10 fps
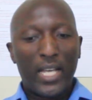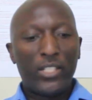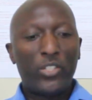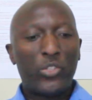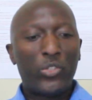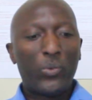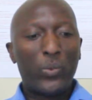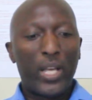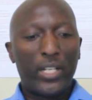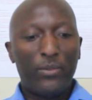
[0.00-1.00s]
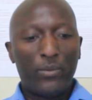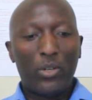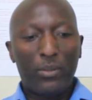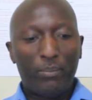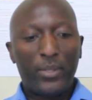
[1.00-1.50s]
as we are
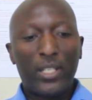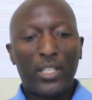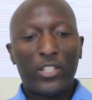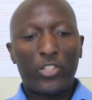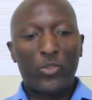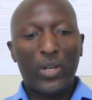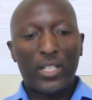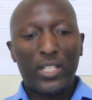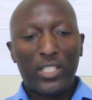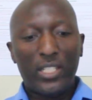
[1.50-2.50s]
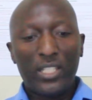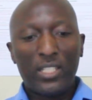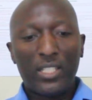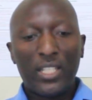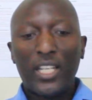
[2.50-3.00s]
developing
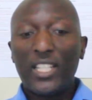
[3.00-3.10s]
strategies